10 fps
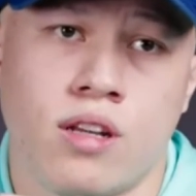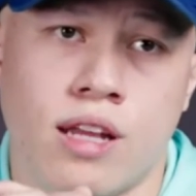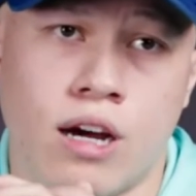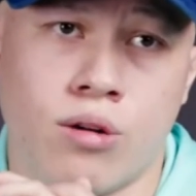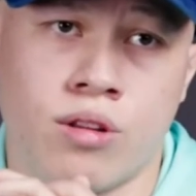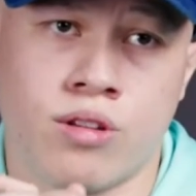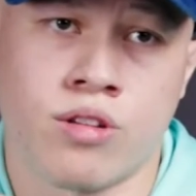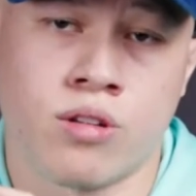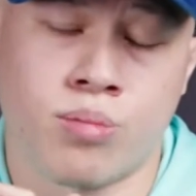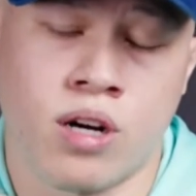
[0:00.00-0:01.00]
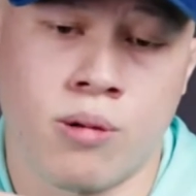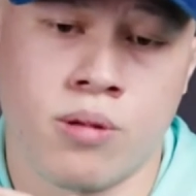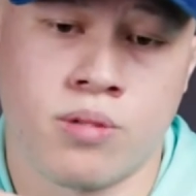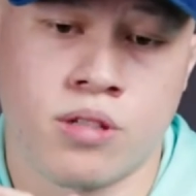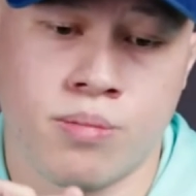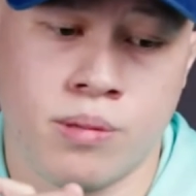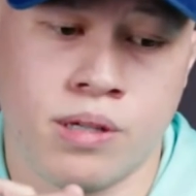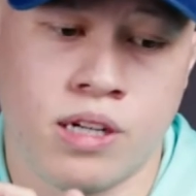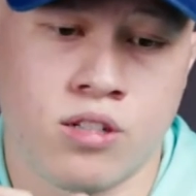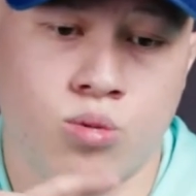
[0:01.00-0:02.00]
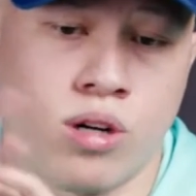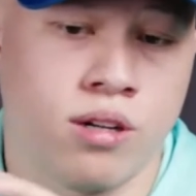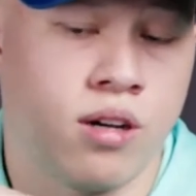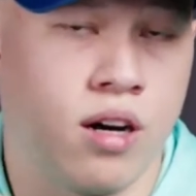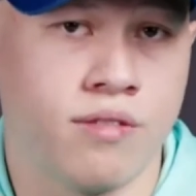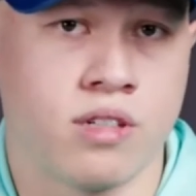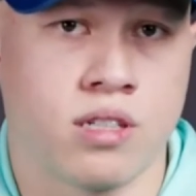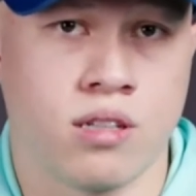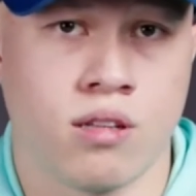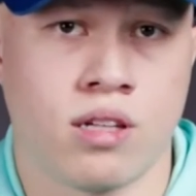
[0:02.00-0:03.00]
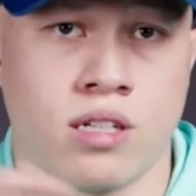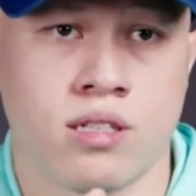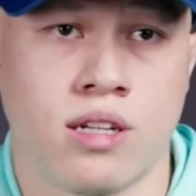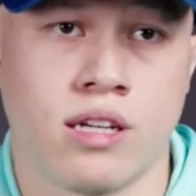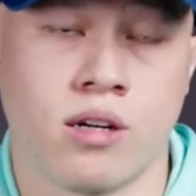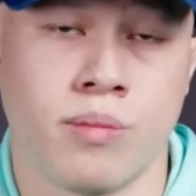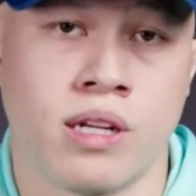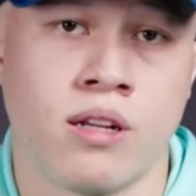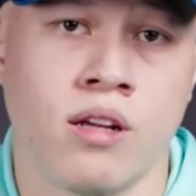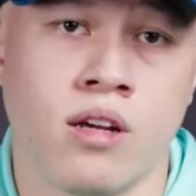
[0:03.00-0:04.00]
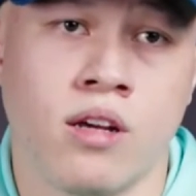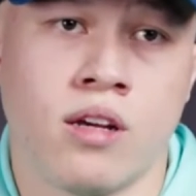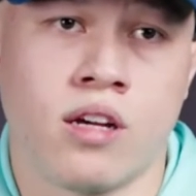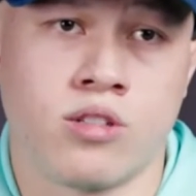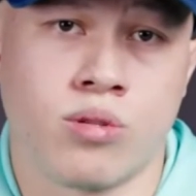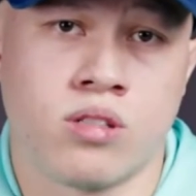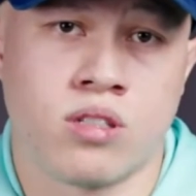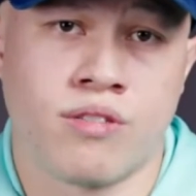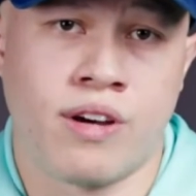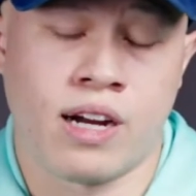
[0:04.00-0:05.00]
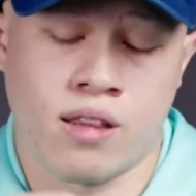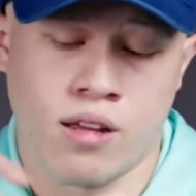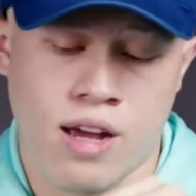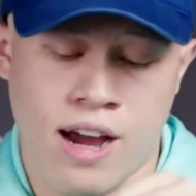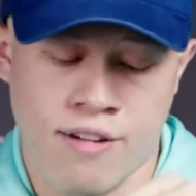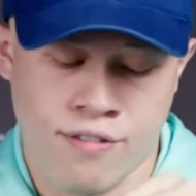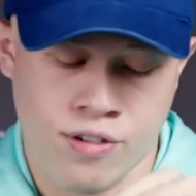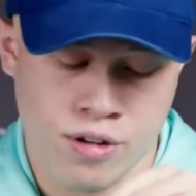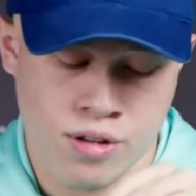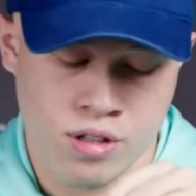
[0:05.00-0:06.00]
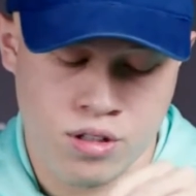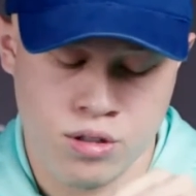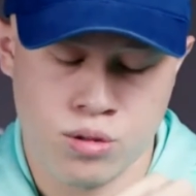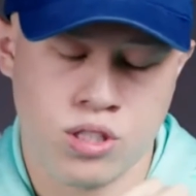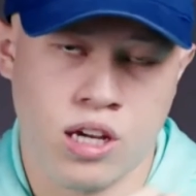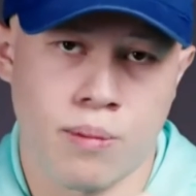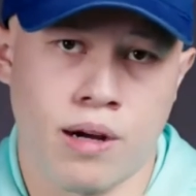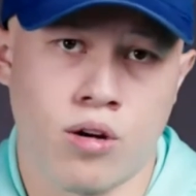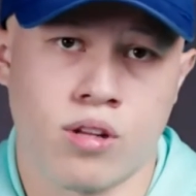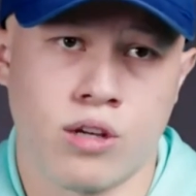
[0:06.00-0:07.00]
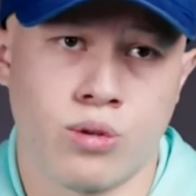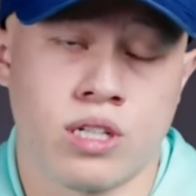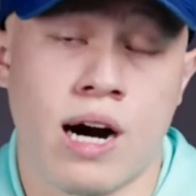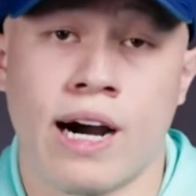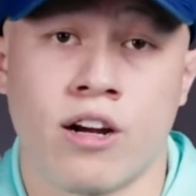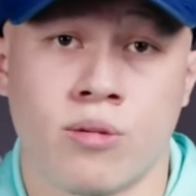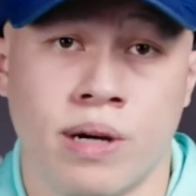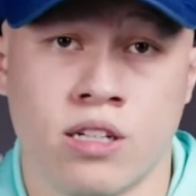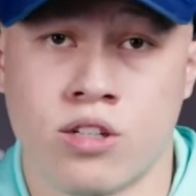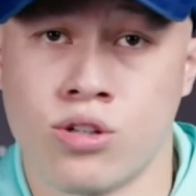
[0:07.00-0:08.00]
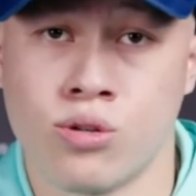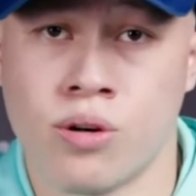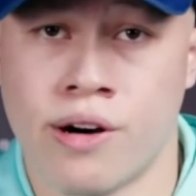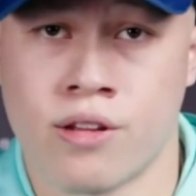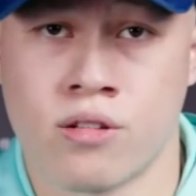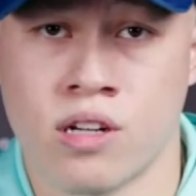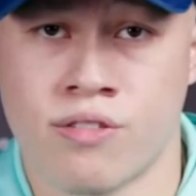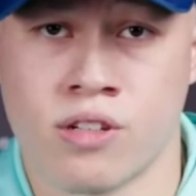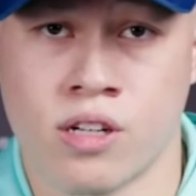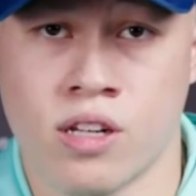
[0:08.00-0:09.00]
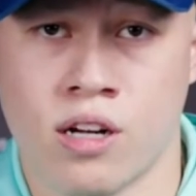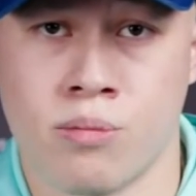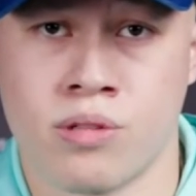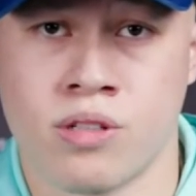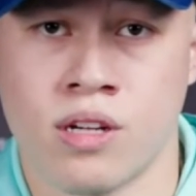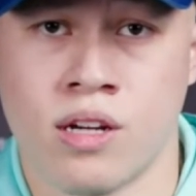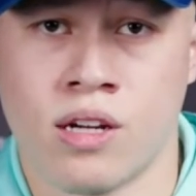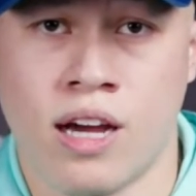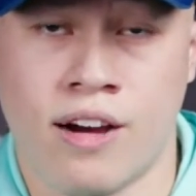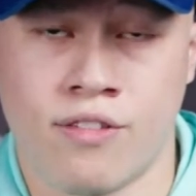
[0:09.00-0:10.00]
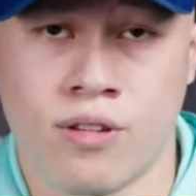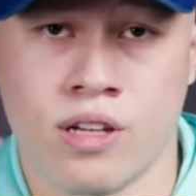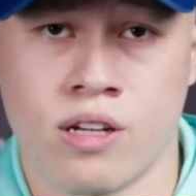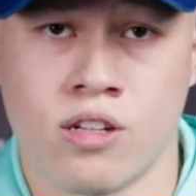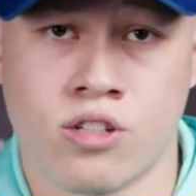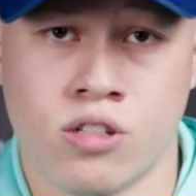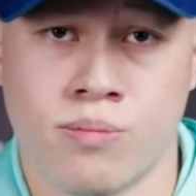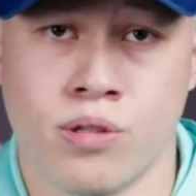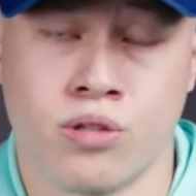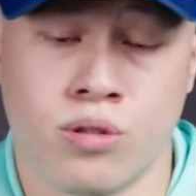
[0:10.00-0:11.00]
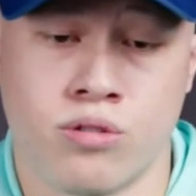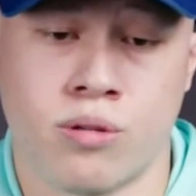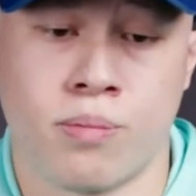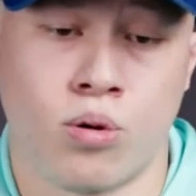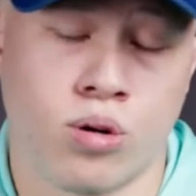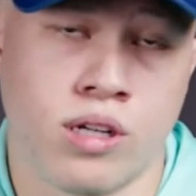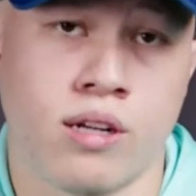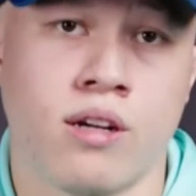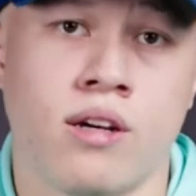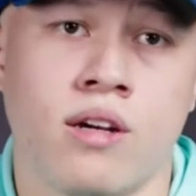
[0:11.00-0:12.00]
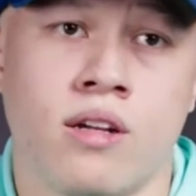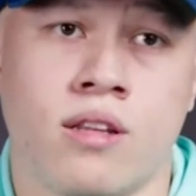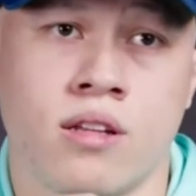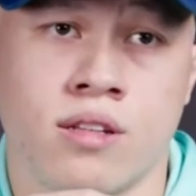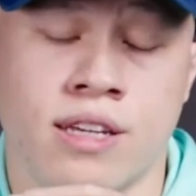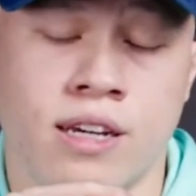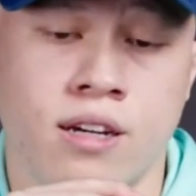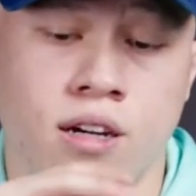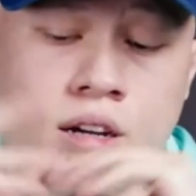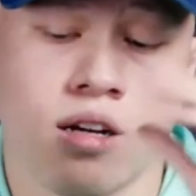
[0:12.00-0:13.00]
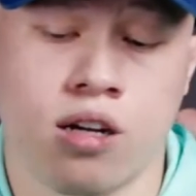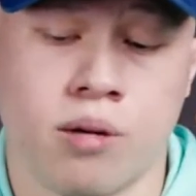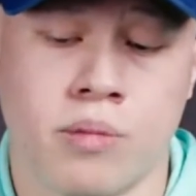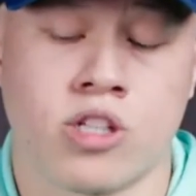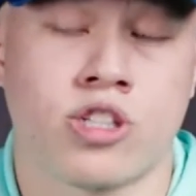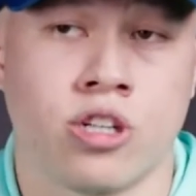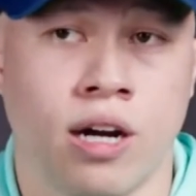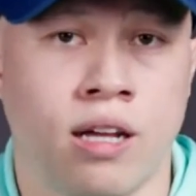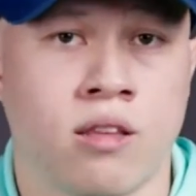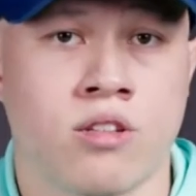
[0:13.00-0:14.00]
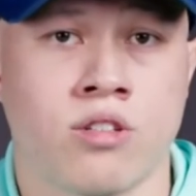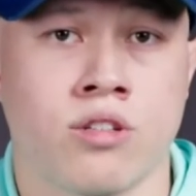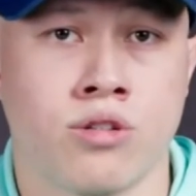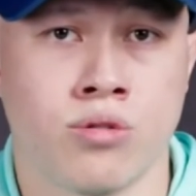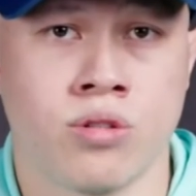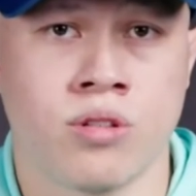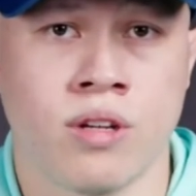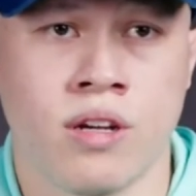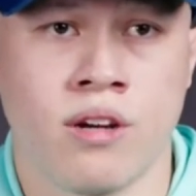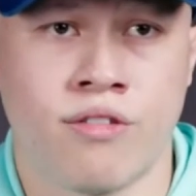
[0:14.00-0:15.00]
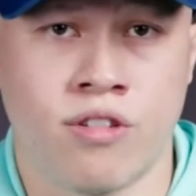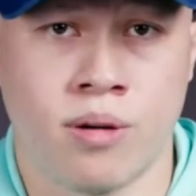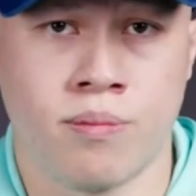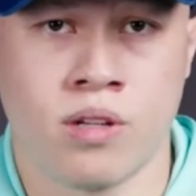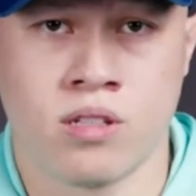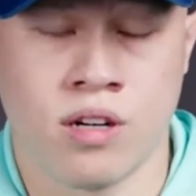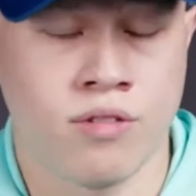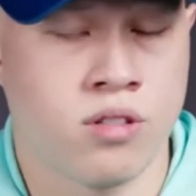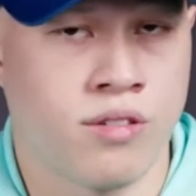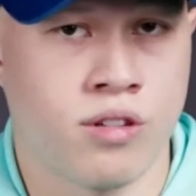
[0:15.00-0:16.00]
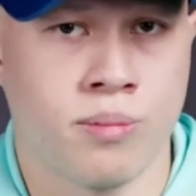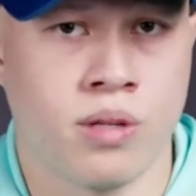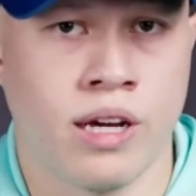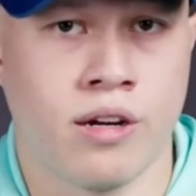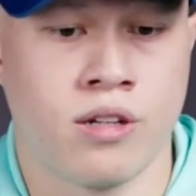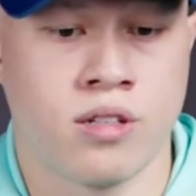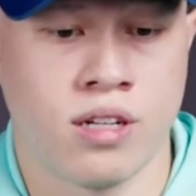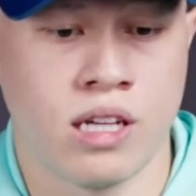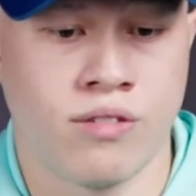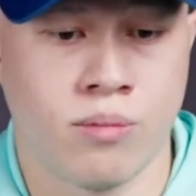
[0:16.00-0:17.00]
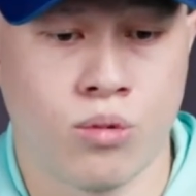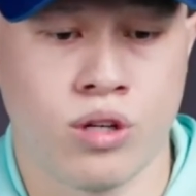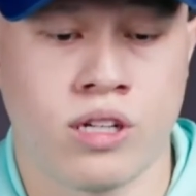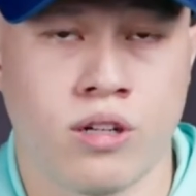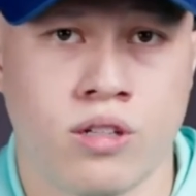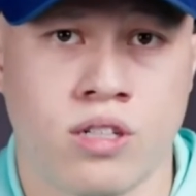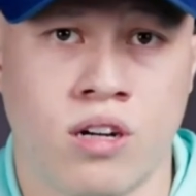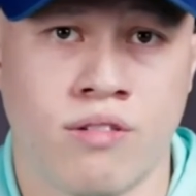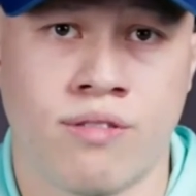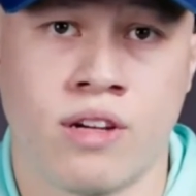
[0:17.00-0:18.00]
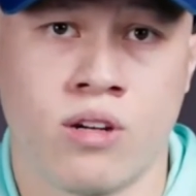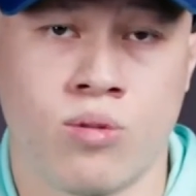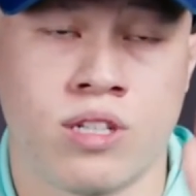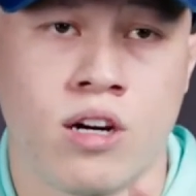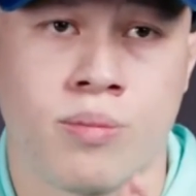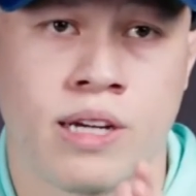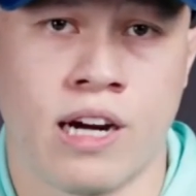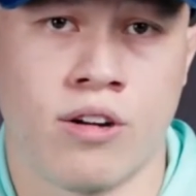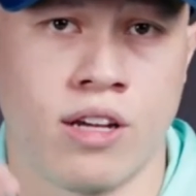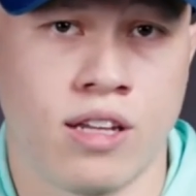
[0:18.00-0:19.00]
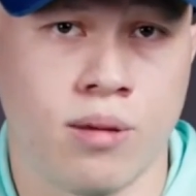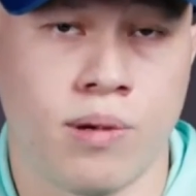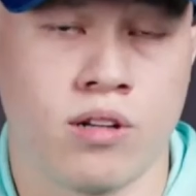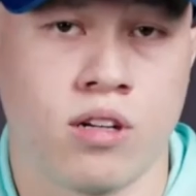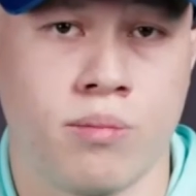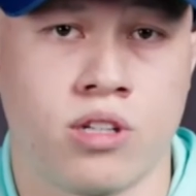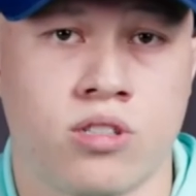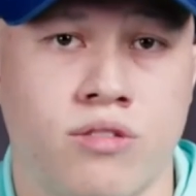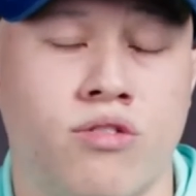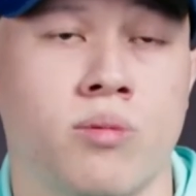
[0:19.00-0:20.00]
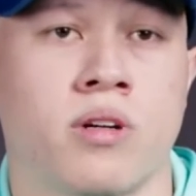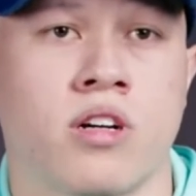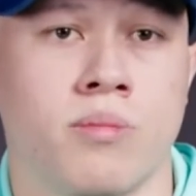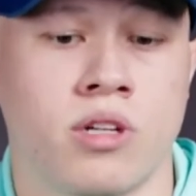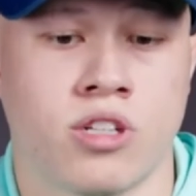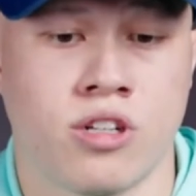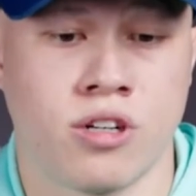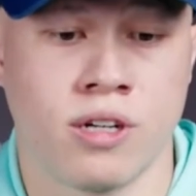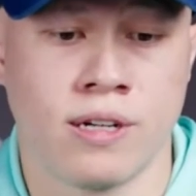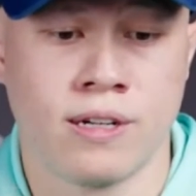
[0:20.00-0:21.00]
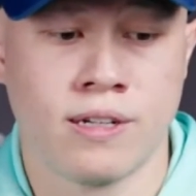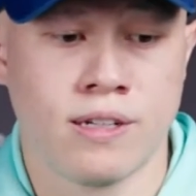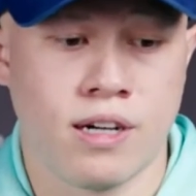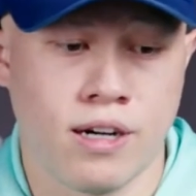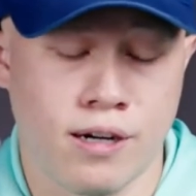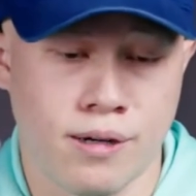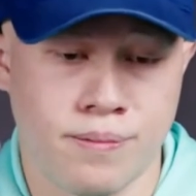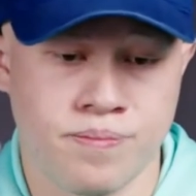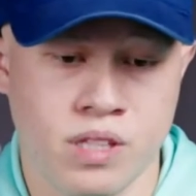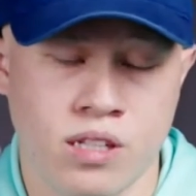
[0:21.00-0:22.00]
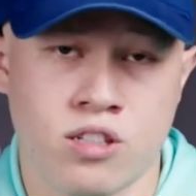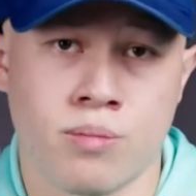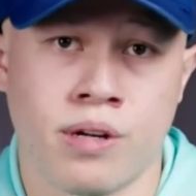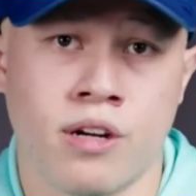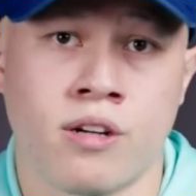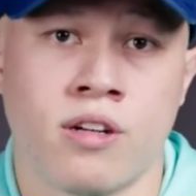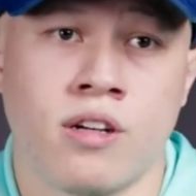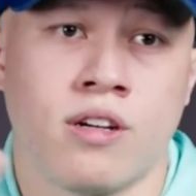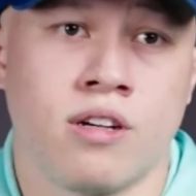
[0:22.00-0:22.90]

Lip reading: Now, this is a problem simply because, one, obviously the things that he committed, as well as the fact that after this news came out, he was hired by 2 other different clubs after the initial abuse was reported. The league commissioner got this news from several different players, and even Morgan herself was helping out and emailed commissioner, former commissioner Lisa Baird.